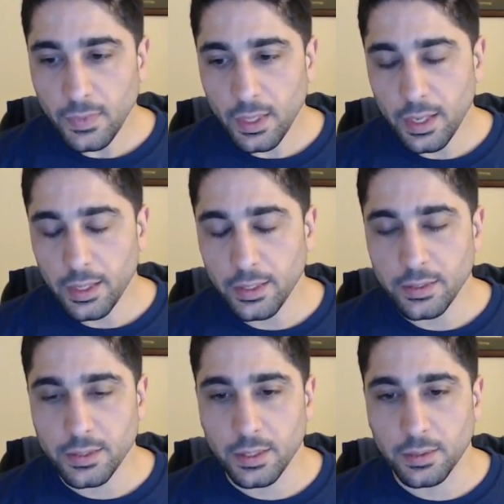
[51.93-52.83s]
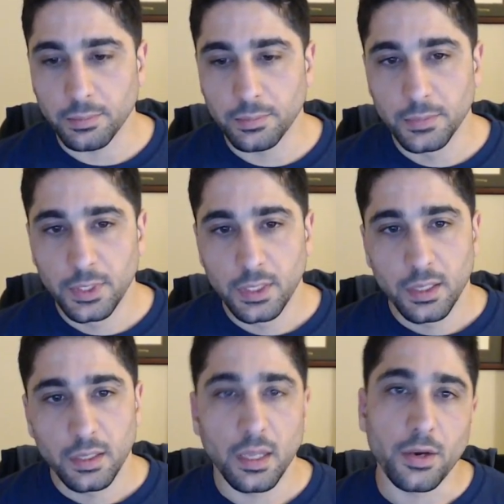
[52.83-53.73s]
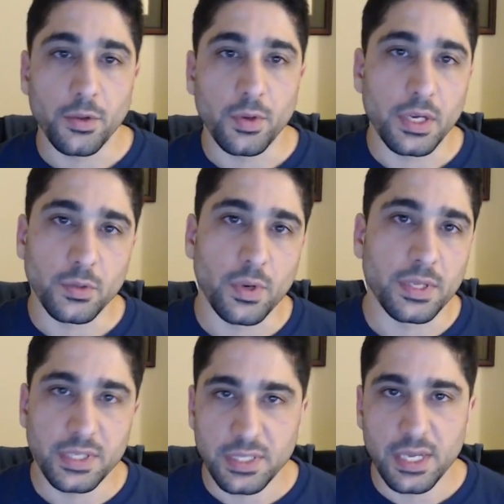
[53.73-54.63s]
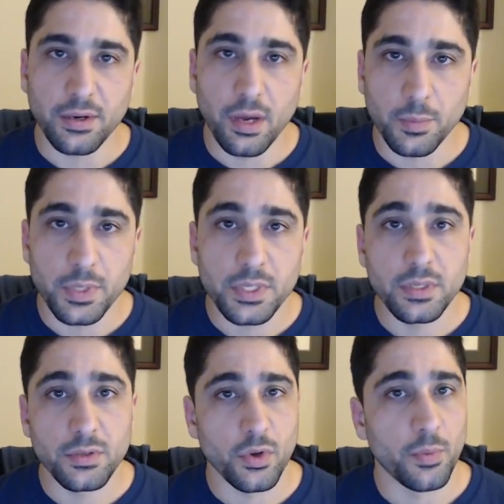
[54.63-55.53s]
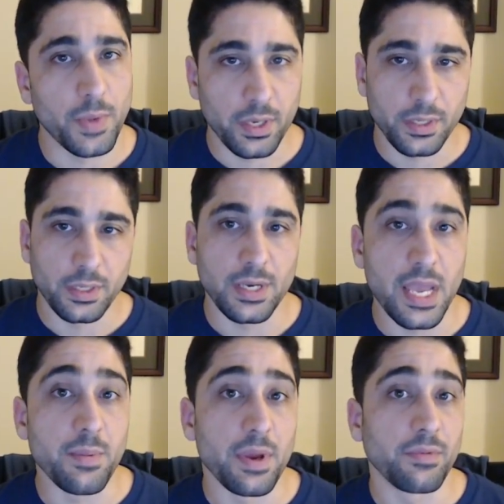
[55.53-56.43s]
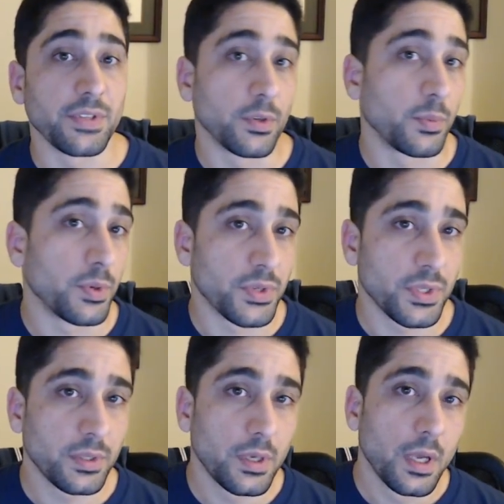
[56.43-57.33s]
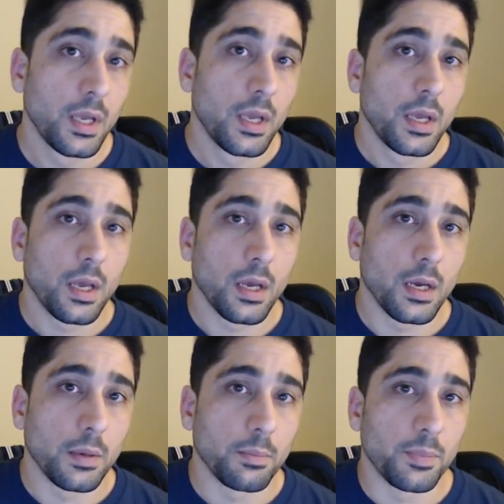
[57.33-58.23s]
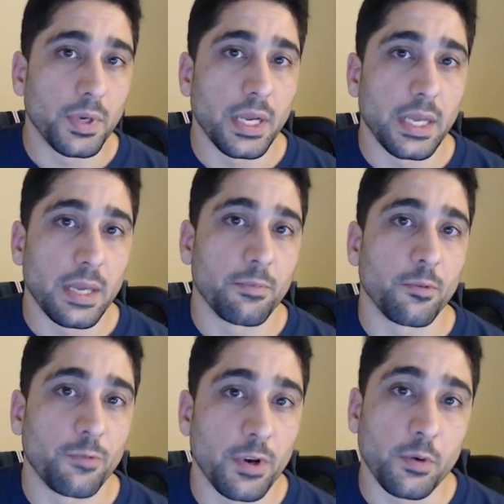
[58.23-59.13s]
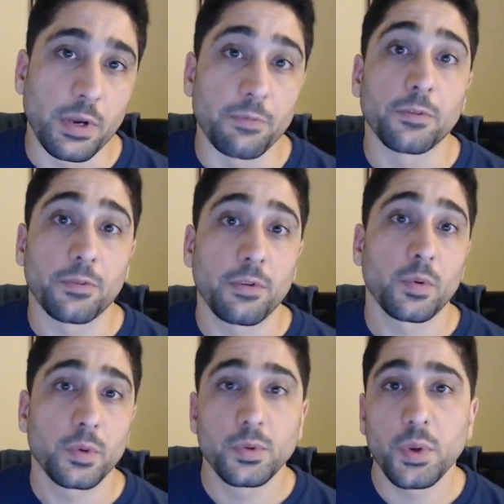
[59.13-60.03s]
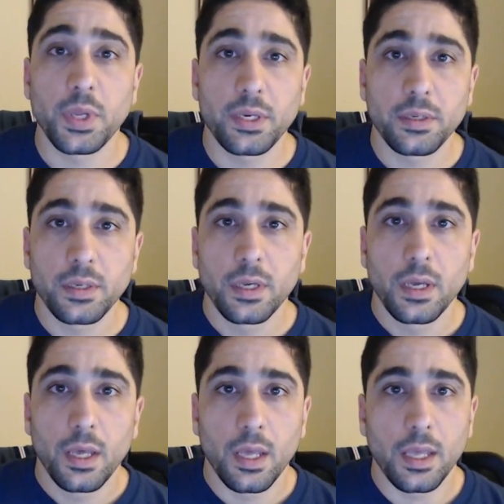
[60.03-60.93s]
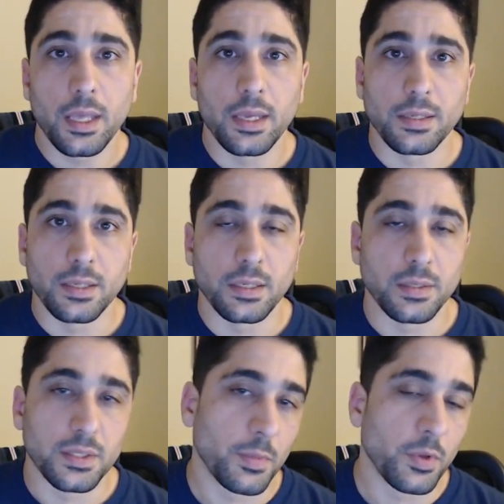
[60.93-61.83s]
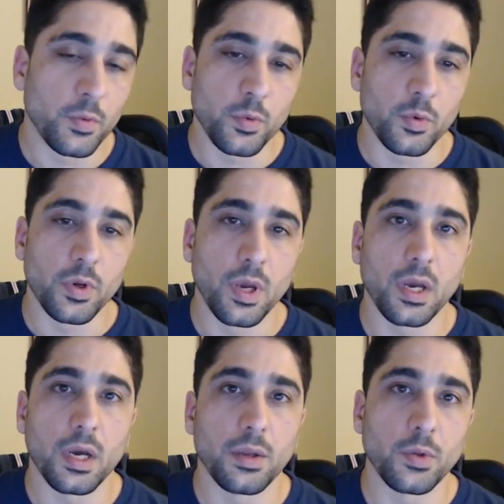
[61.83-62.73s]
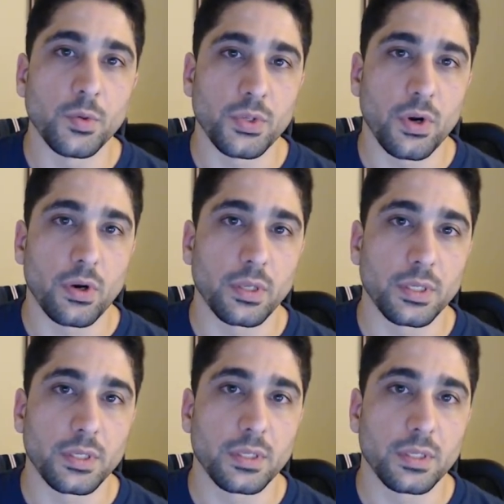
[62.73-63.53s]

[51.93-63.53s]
and um, a lot of you guys wanted to stay anonymous so i'm not going to name every single person um, but I am very grateful for everyone who donated. And uh, some of you uh, knew Scarlett